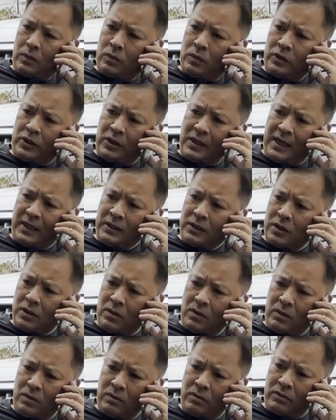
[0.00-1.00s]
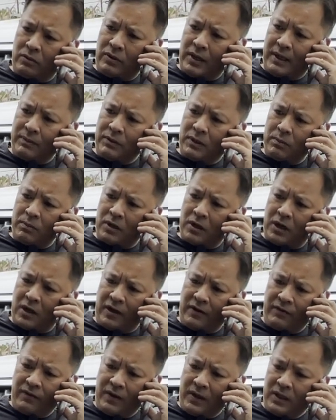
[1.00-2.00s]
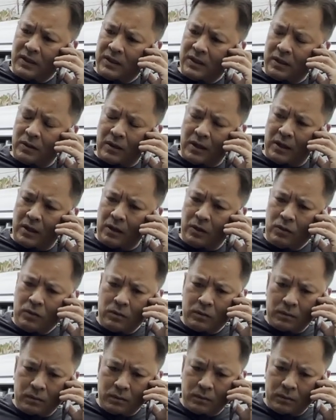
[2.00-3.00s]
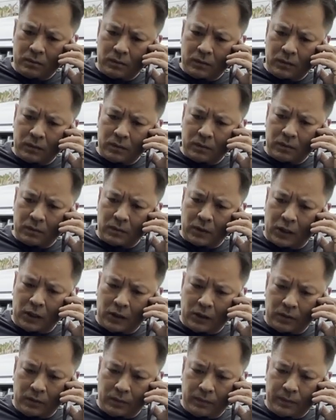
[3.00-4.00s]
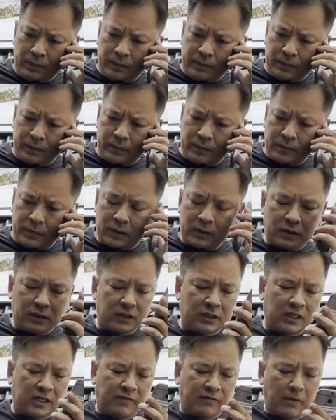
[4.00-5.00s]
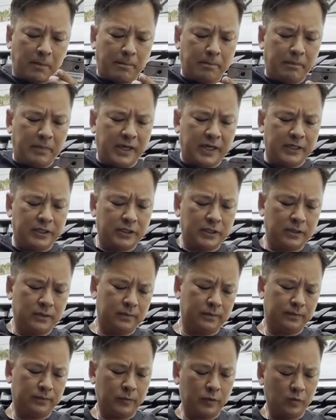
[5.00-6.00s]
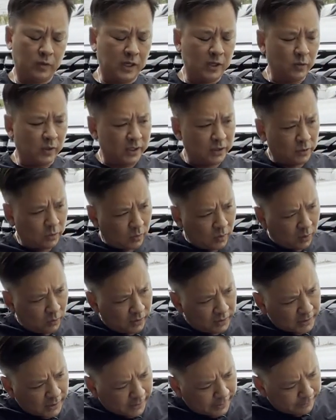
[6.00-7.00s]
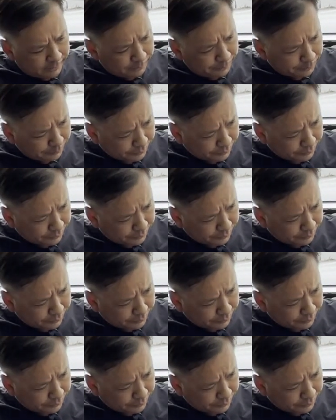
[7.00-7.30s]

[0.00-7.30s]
would you like to go grab some coffee? So hello, hello, son of a bitch. Well, anyways, where was I?